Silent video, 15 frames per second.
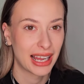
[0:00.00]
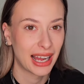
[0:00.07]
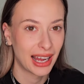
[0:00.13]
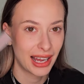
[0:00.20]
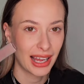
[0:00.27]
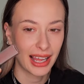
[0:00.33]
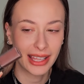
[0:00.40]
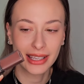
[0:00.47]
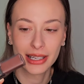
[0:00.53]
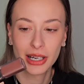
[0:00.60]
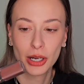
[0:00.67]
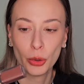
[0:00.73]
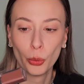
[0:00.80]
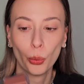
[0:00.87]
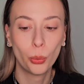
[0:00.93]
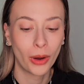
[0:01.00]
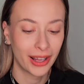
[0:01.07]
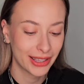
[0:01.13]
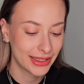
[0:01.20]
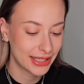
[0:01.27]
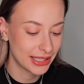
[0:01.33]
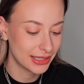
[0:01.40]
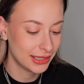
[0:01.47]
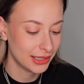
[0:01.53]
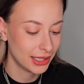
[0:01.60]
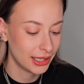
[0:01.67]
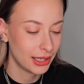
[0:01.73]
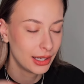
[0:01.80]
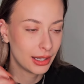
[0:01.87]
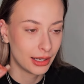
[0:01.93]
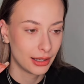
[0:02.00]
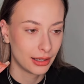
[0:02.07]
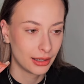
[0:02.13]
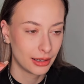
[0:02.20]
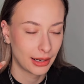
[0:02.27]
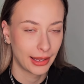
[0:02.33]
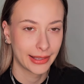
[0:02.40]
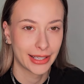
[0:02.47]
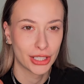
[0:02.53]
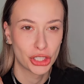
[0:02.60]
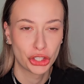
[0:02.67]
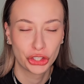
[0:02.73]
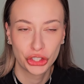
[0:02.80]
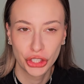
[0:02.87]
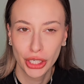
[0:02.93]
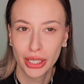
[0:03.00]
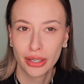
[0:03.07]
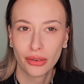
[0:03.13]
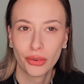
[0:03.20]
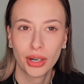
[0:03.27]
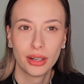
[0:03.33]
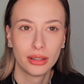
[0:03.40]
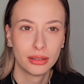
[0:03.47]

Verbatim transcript: I wanted like a sheer